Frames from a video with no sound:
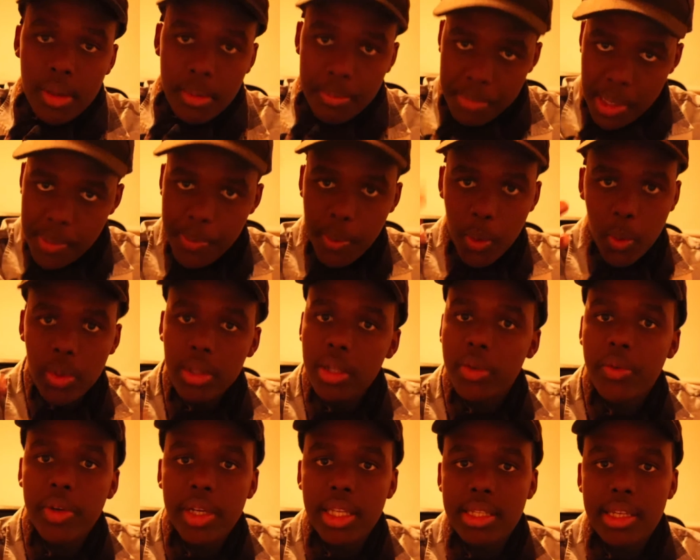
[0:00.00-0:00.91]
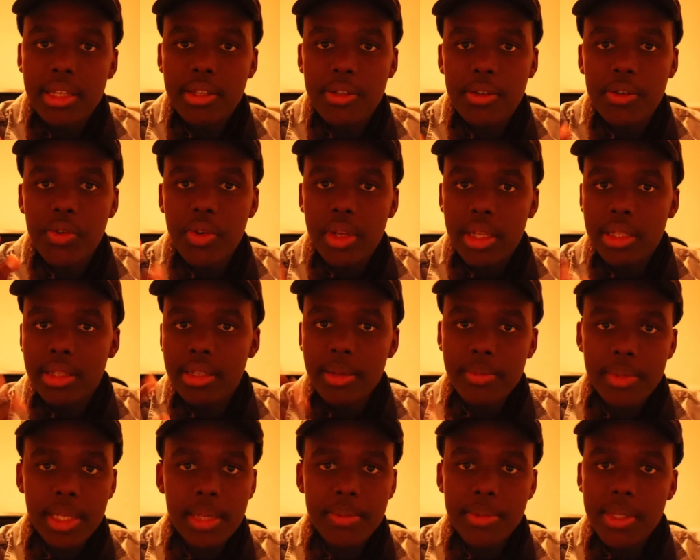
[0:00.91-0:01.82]
People will criticize your drawings.
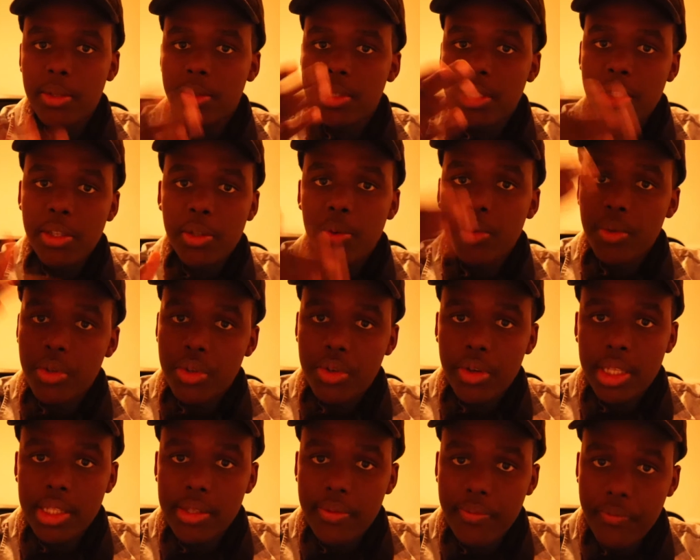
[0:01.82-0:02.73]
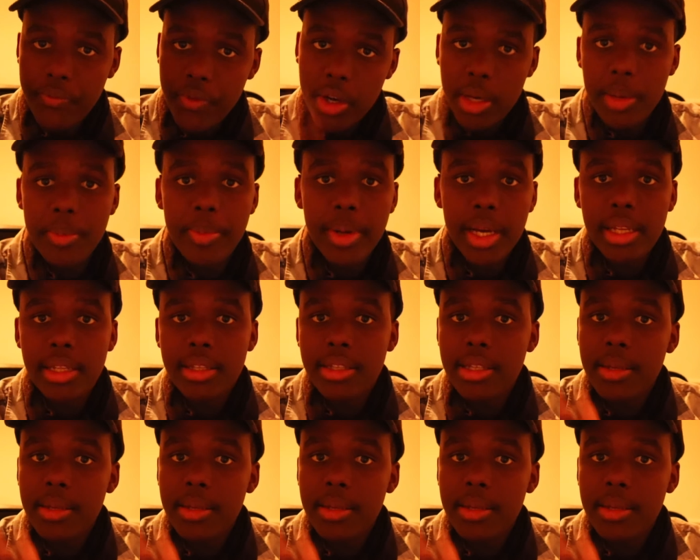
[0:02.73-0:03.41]
Sometimes they'll tell you your drawings are very bad.